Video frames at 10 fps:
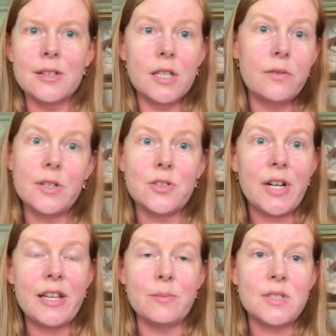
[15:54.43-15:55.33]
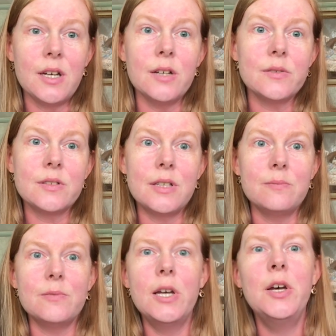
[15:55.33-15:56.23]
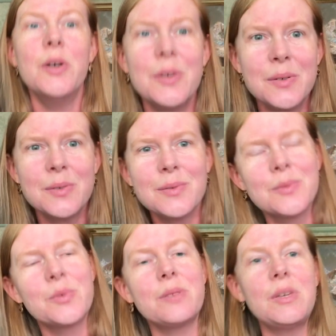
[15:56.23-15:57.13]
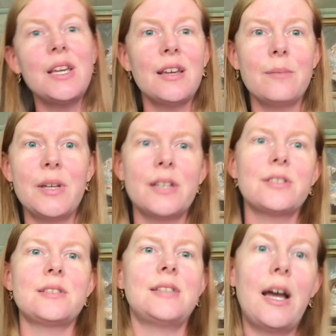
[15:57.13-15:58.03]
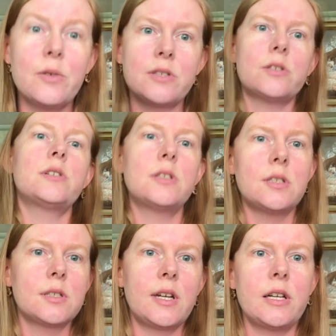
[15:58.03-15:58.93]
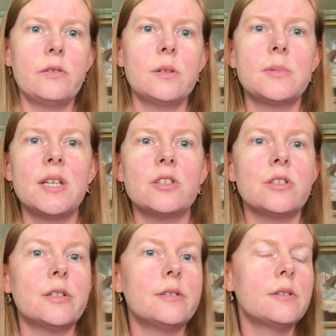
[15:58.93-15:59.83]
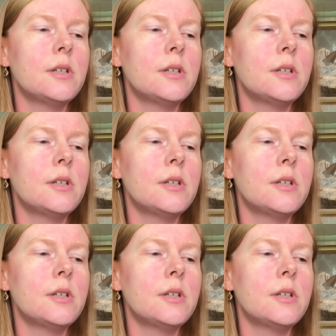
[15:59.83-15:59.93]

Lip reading: give it a try themselves. And with me, I mean, it's just now it's turned into kind of an obsession,